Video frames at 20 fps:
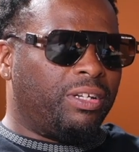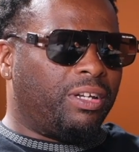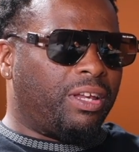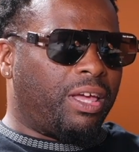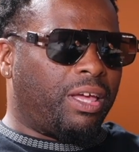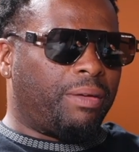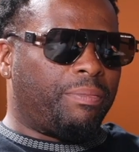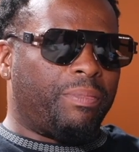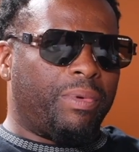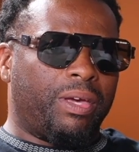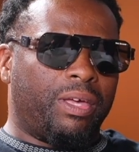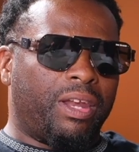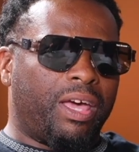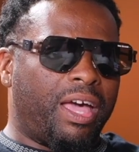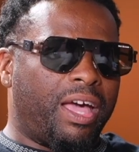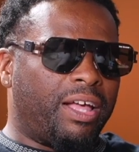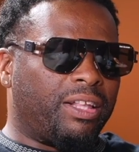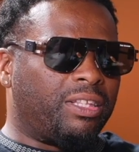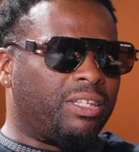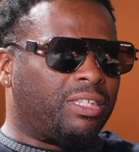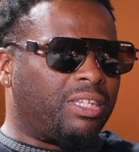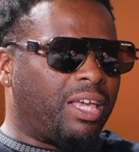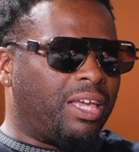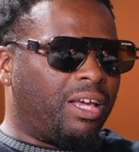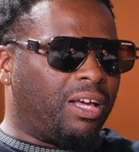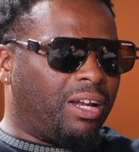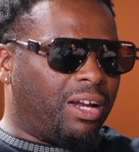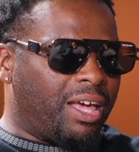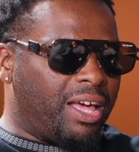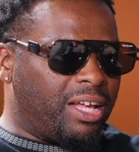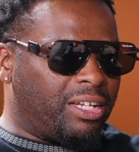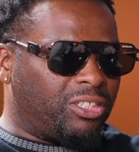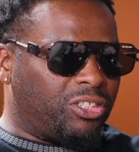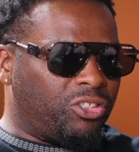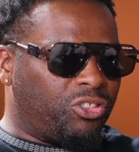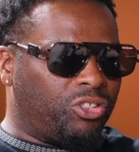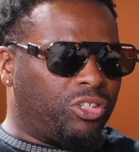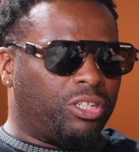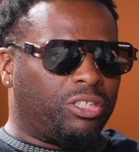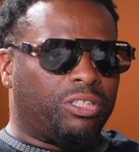like, man, I had to take
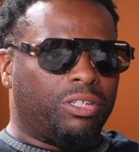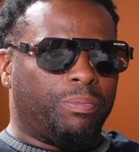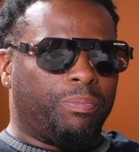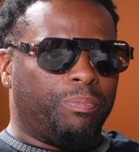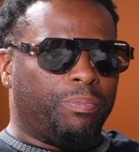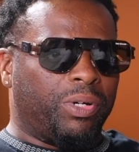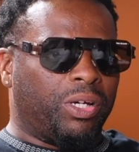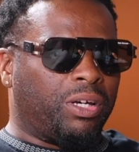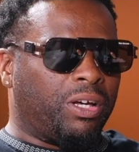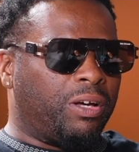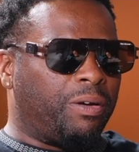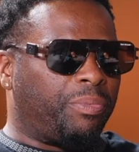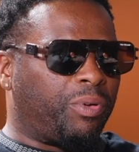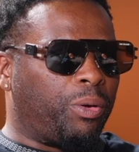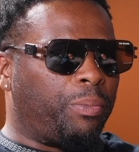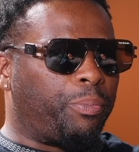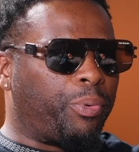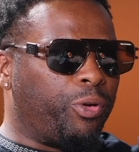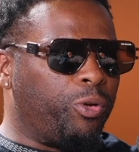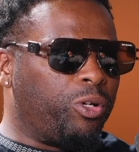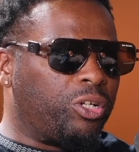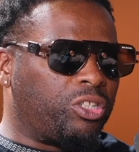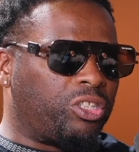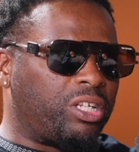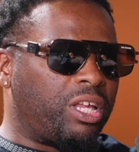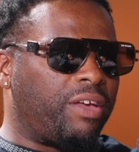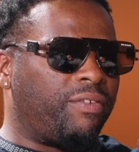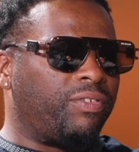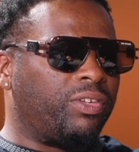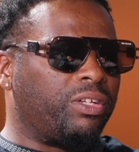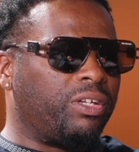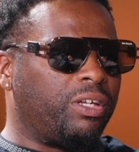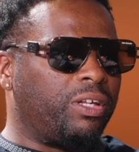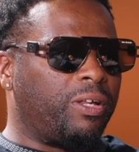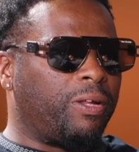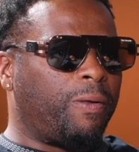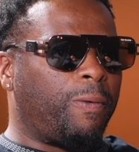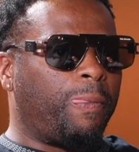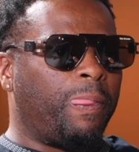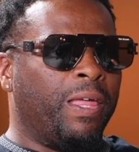classes just to become computer savvy
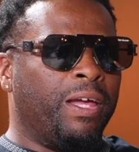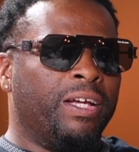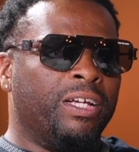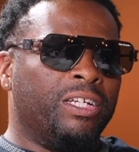again.